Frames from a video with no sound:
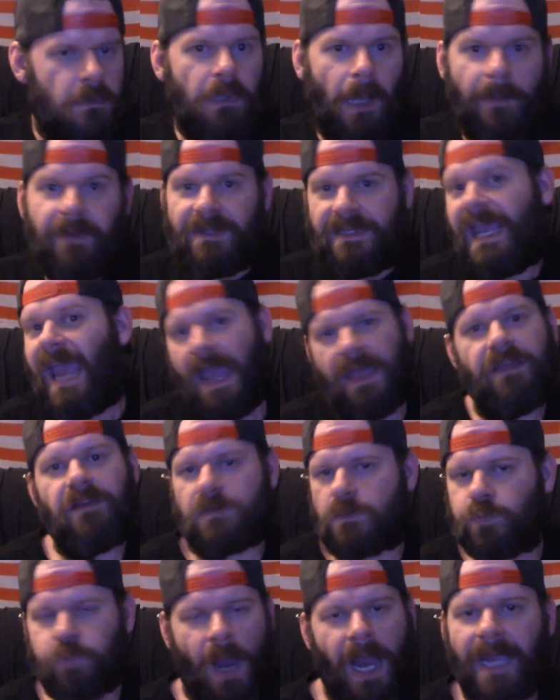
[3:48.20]
I mean, yeah,
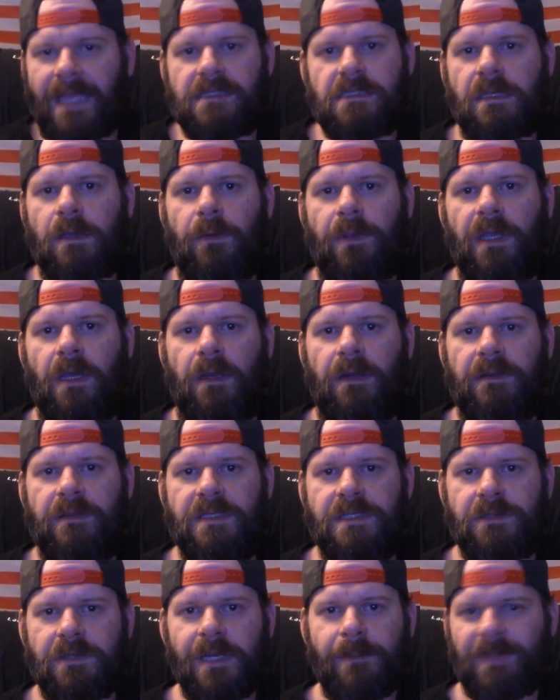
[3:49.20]
there's riots going on in the
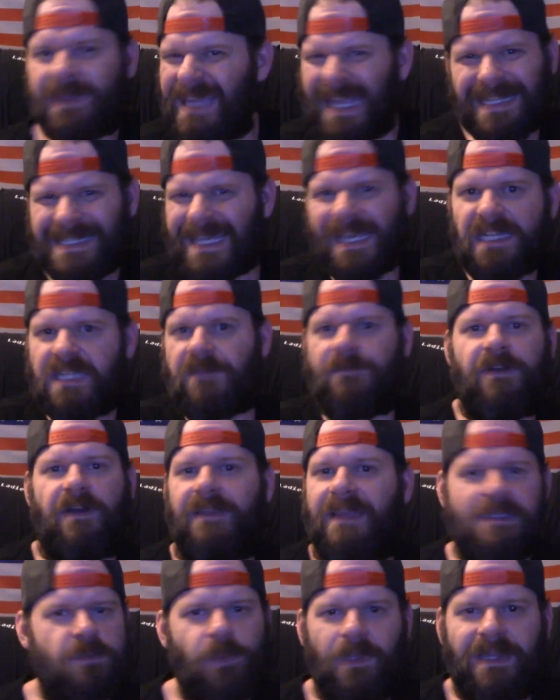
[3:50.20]
street, but that's Antifa.
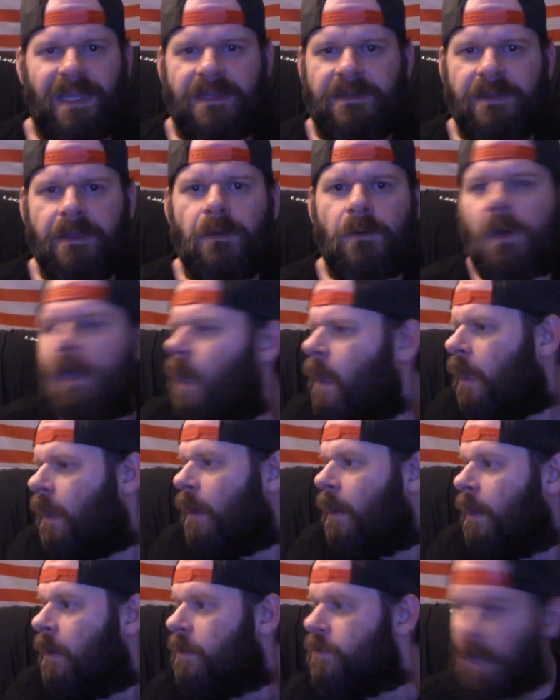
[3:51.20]
That's what they do.
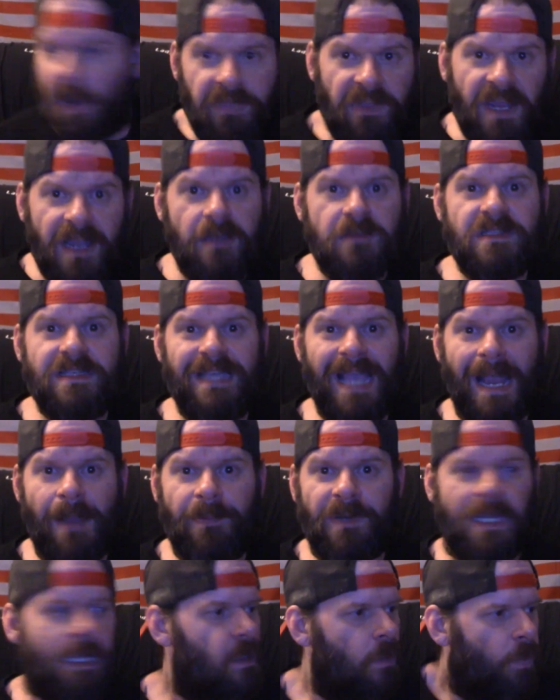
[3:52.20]
Nothing else is
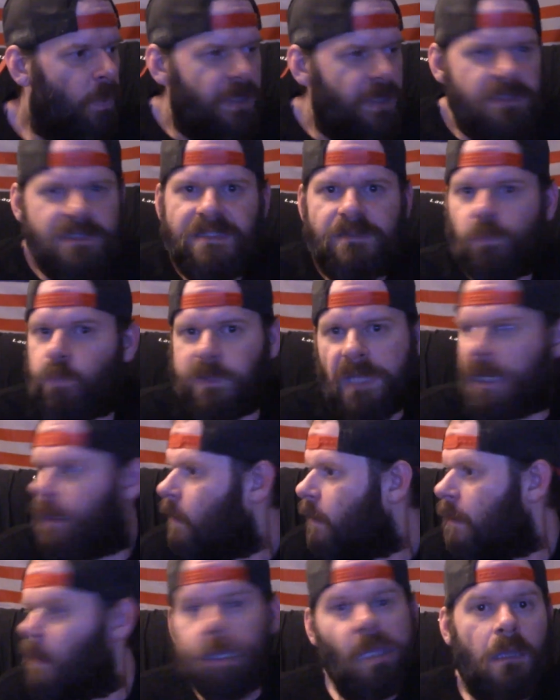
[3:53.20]
happening. What else? Is, like,
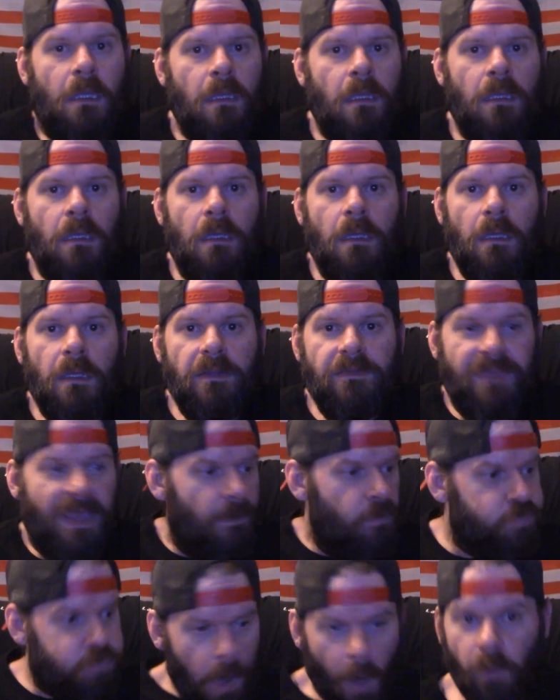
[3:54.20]
they
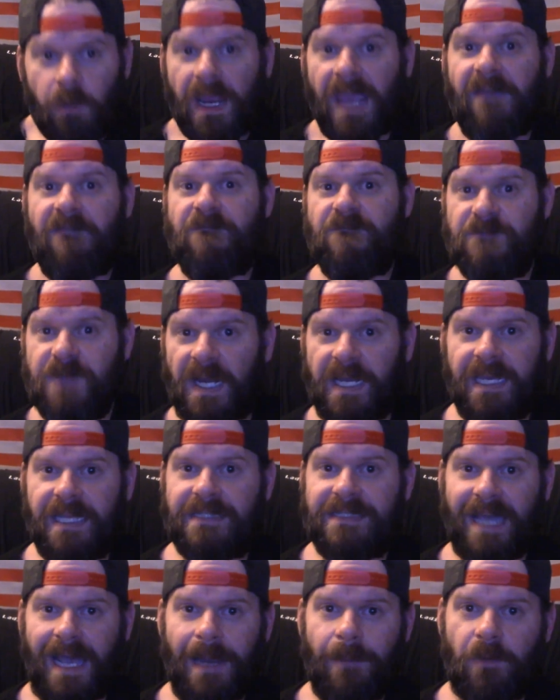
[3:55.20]
wrote a fucking
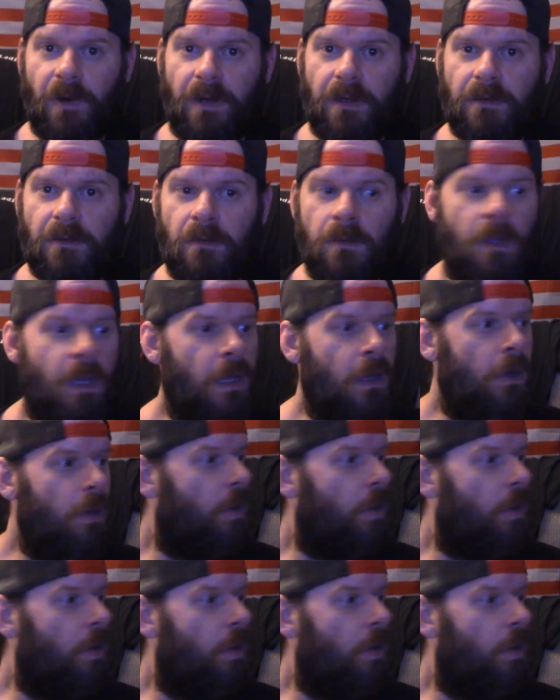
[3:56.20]
Time article